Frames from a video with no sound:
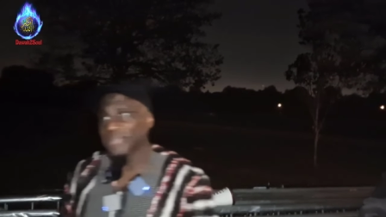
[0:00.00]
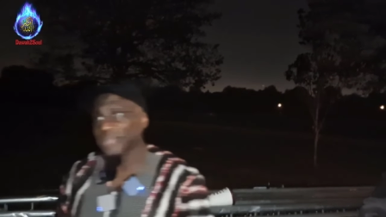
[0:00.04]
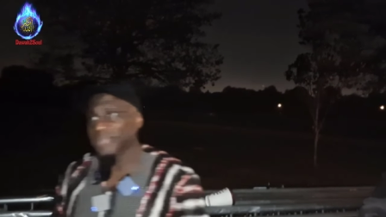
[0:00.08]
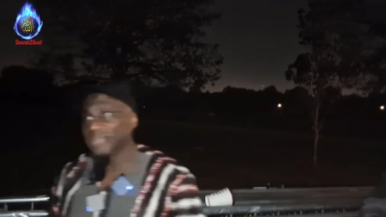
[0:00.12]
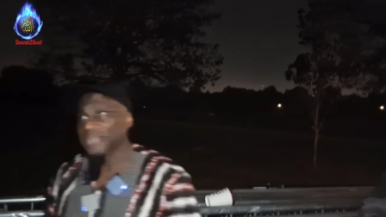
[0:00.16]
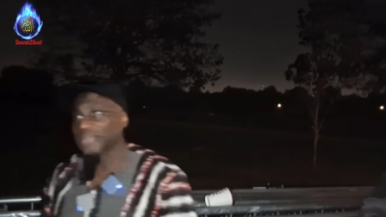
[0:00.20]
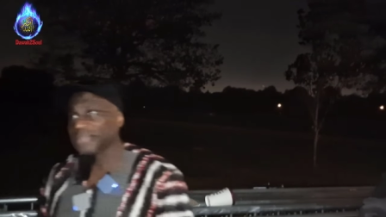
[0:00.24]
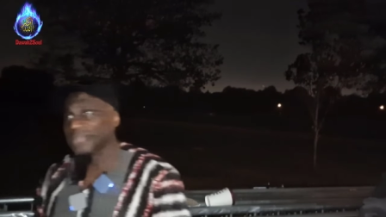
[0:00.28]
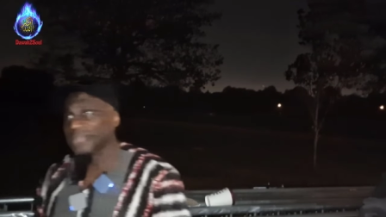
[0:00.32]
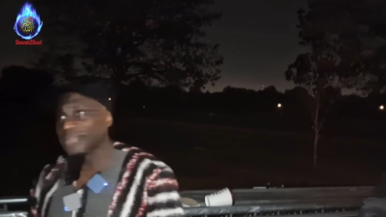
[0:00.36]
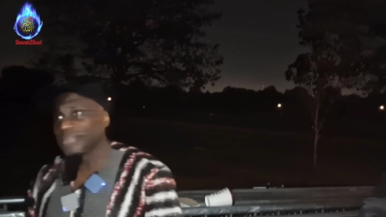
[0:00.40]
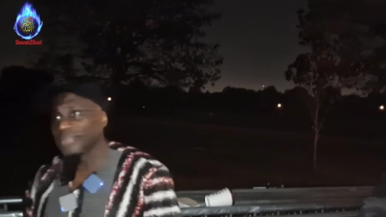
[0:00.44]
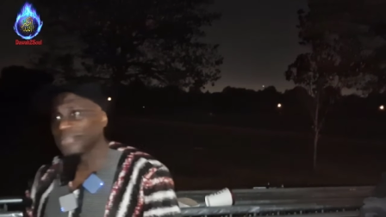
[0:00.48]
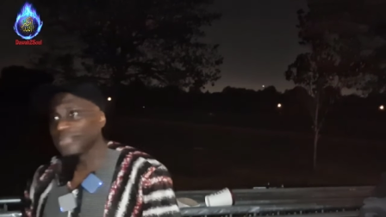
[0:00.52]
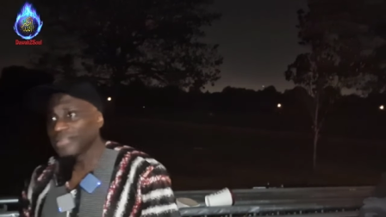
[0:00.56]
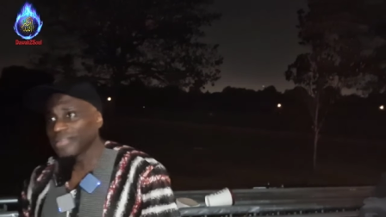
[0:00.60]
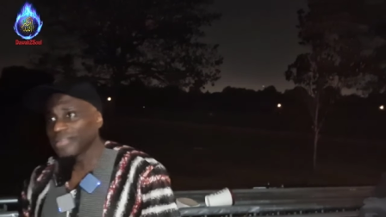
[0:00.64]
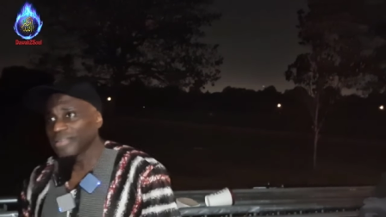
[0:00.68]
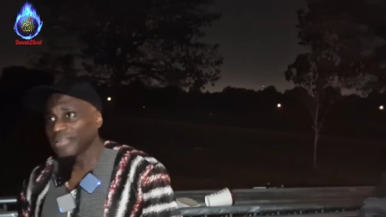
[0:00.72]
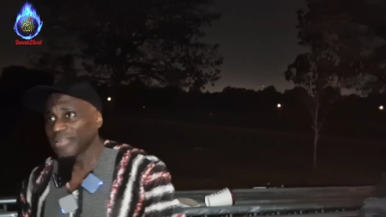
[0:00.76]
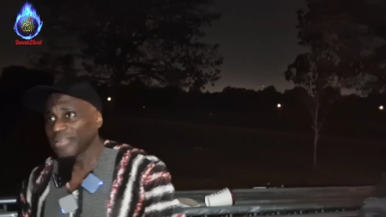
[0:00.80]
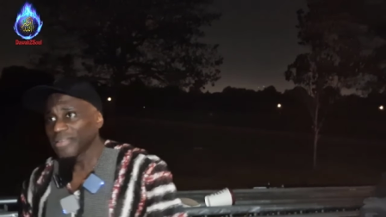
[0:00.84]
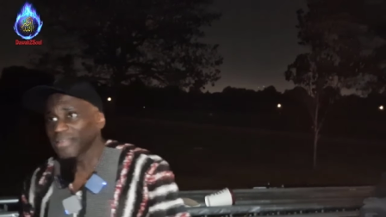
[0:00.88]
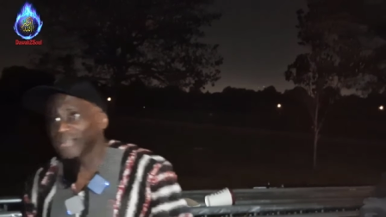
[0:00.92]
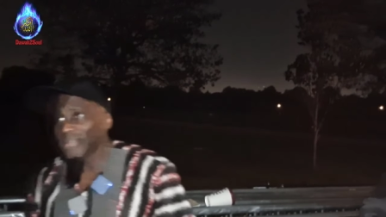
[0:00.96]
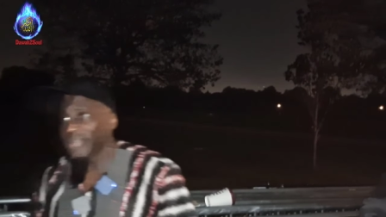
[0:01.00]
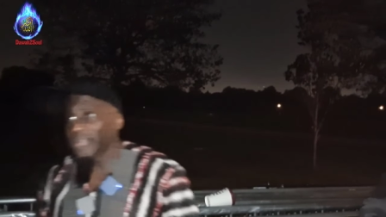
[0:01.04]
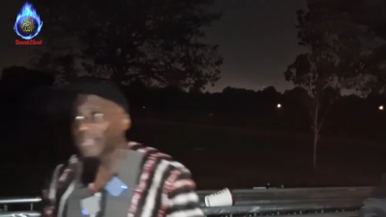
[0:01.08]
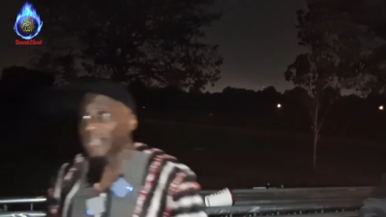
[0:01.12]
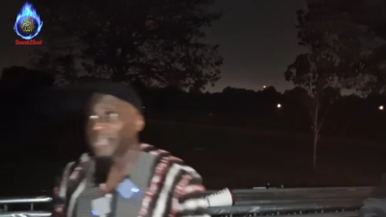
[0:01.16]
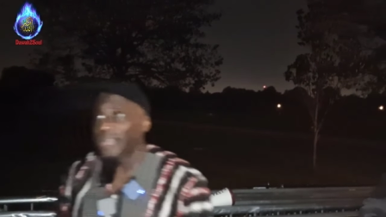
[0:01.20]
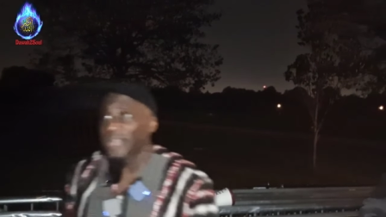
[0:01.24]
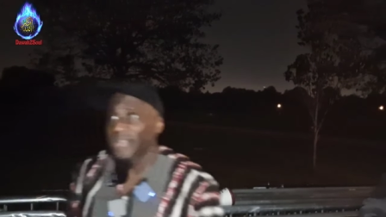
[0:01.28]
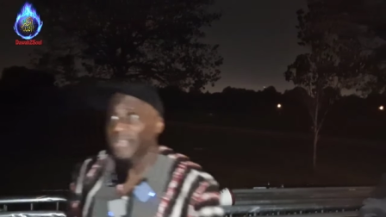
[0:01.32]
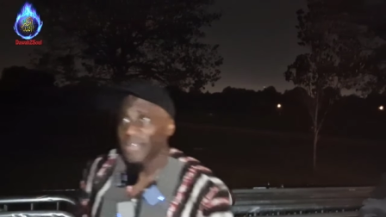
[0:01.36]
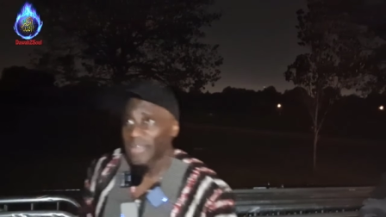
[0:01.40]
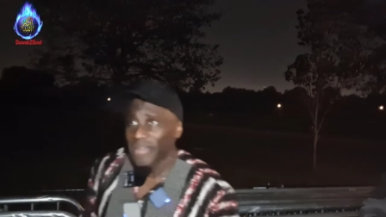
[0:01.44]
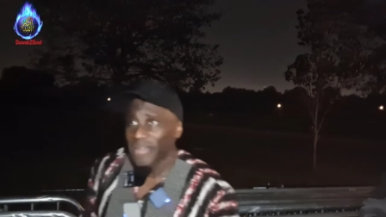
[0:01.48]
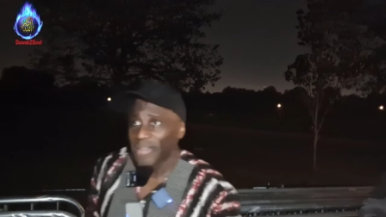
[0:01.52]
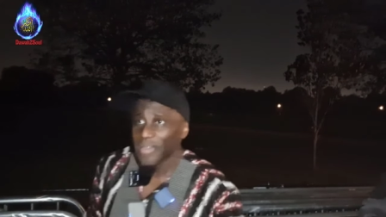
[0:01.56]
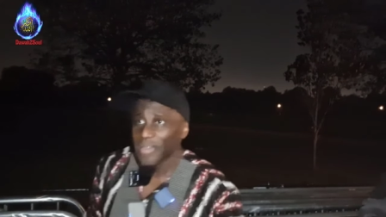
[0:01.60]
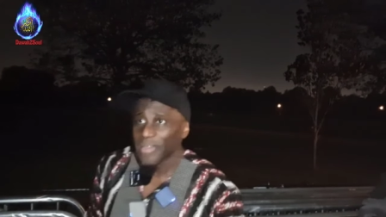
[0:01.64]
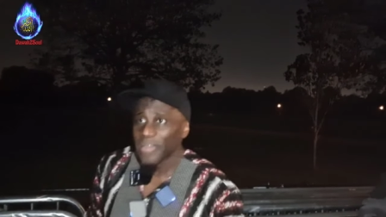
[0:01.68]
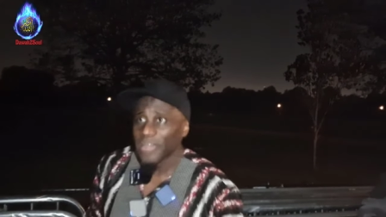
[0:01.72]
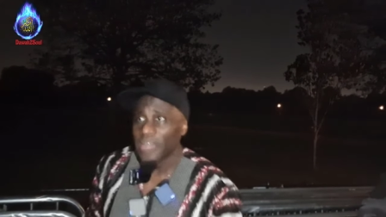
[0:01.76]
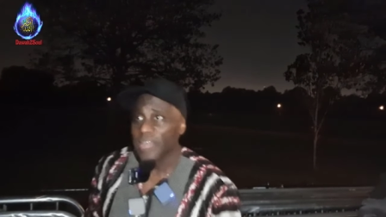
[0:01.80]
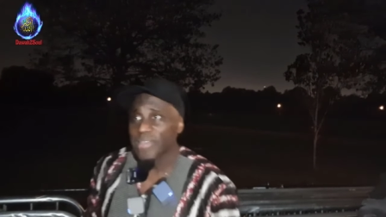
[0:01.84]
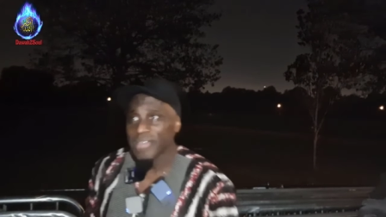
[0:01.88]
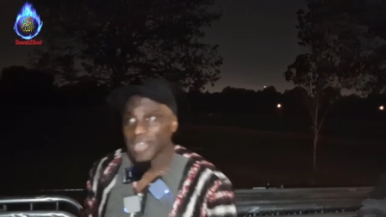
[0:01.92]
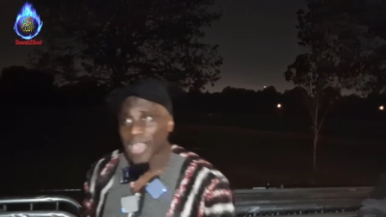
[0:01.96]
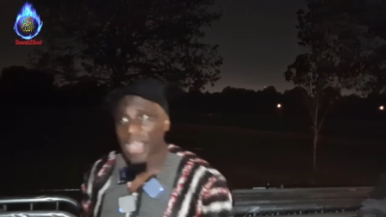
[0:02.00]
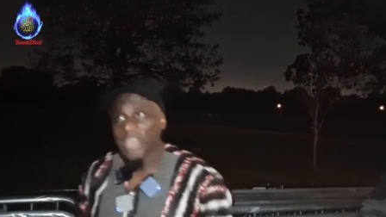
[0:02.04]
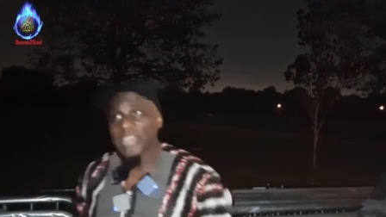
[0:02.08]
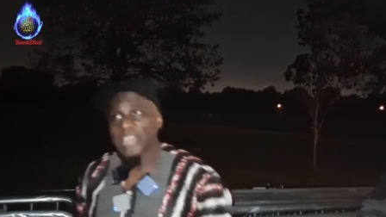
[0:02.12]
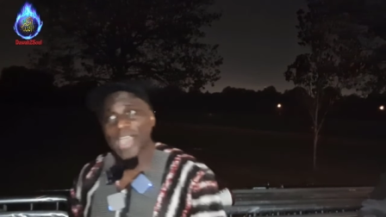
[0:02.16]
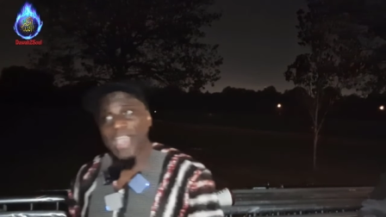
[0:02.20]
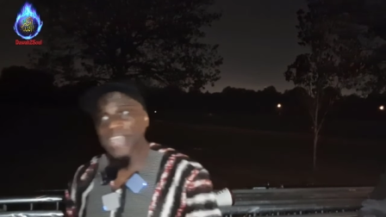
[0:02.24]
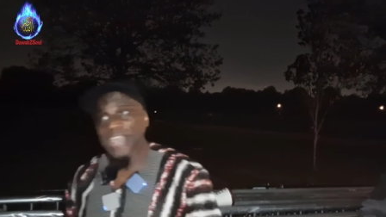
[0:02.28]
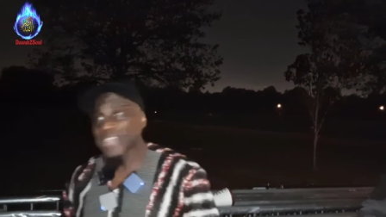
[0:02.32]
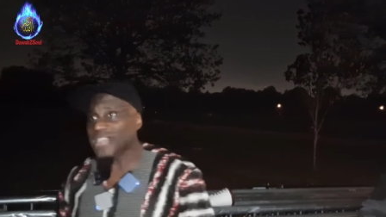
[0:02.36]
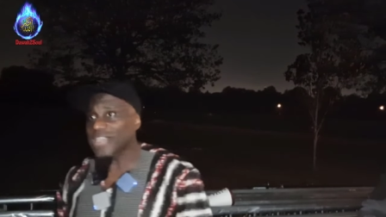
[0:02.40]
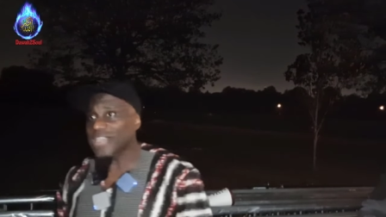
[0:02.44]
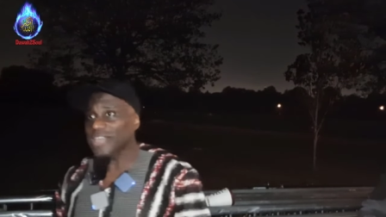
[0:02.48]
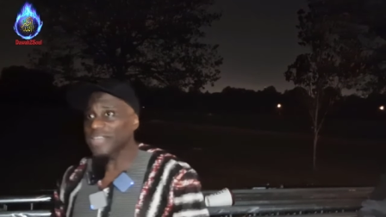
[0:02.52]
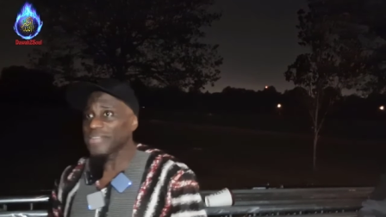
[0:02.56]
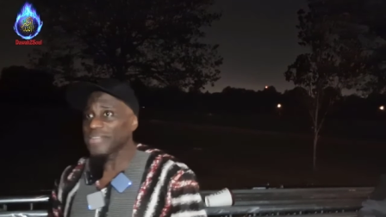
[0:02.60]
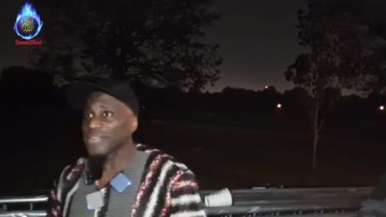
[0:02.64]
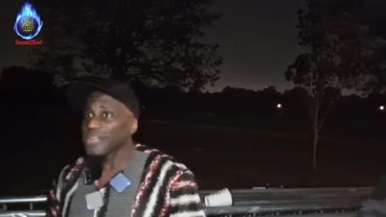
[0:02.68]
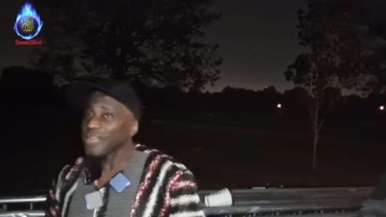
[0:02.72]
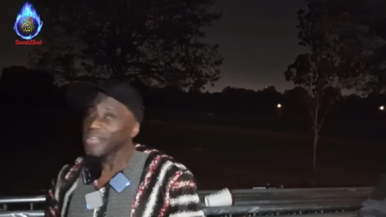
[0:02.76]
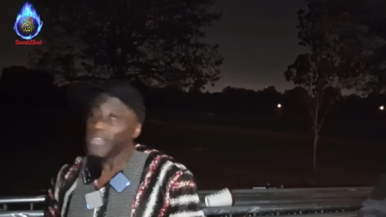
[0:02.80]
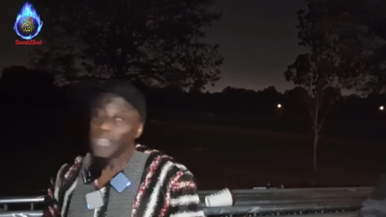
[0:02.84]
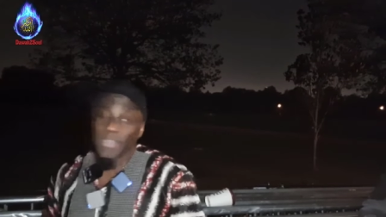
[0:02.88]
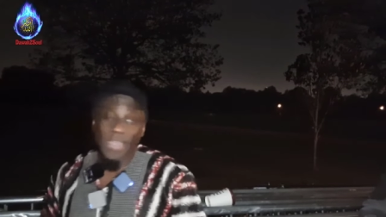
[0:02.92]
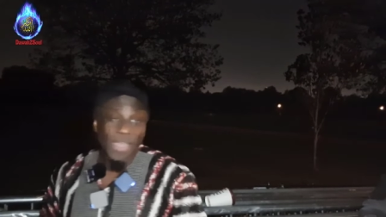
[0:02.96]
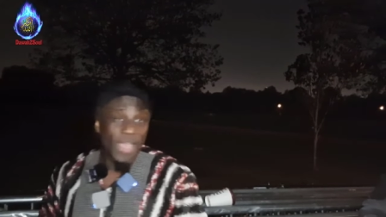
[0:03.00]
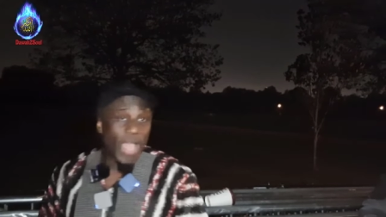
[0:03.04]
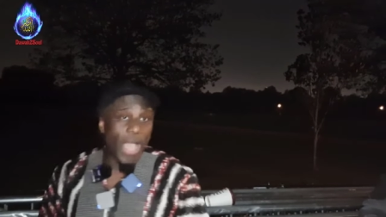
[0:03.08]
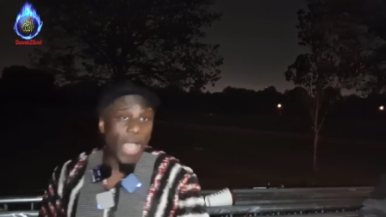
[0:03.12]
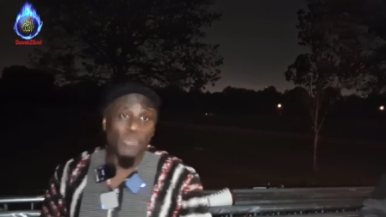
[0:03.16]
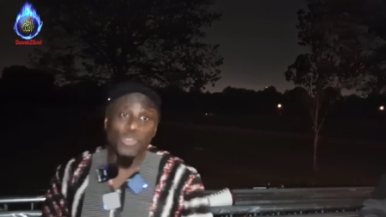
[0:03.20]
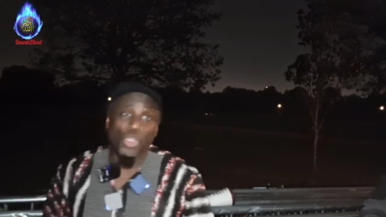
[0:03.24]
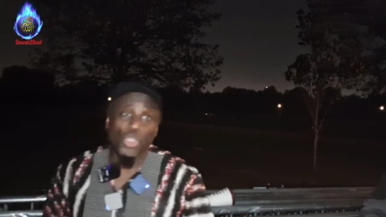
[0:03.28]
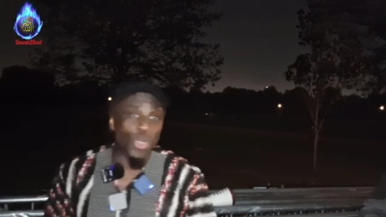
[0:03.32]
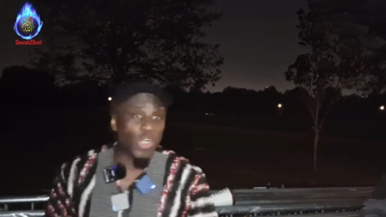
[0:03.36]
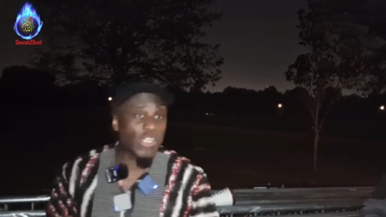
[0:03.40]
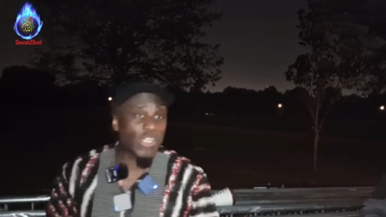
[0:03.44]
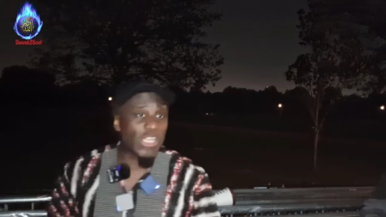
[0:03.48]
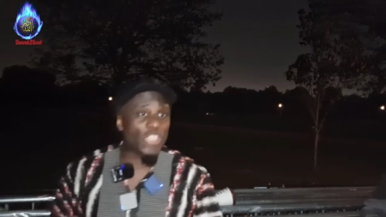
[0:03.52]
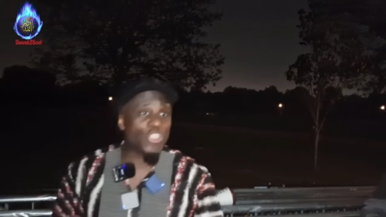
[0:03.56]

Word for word: he, he added that the word came. Yeah, yeah, exactly. Absolutely.